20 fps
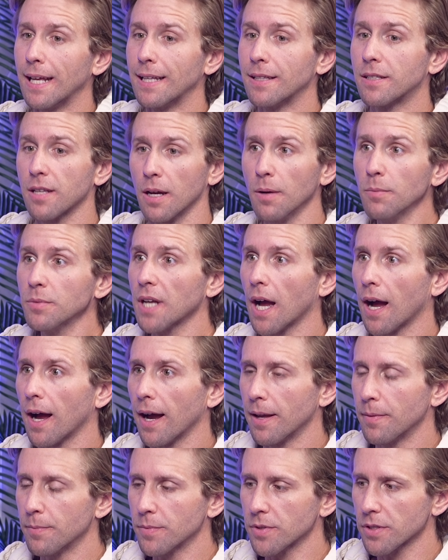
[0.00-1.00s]
and
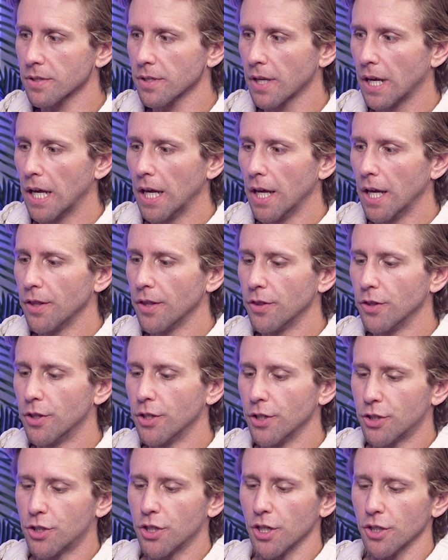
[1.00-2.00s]
sometimes
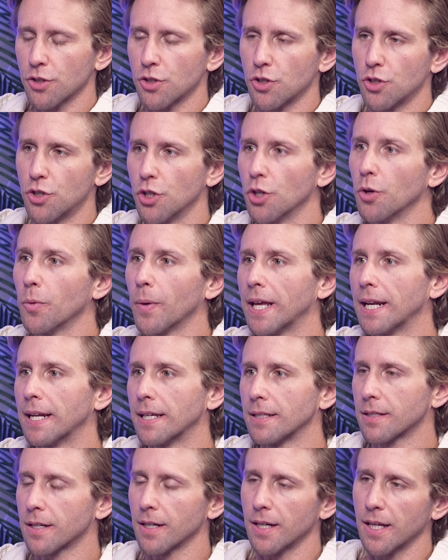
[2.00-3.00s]
the just doing
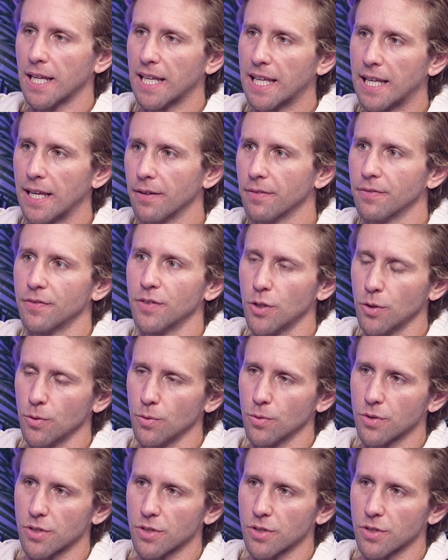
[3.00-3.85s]
is going to give you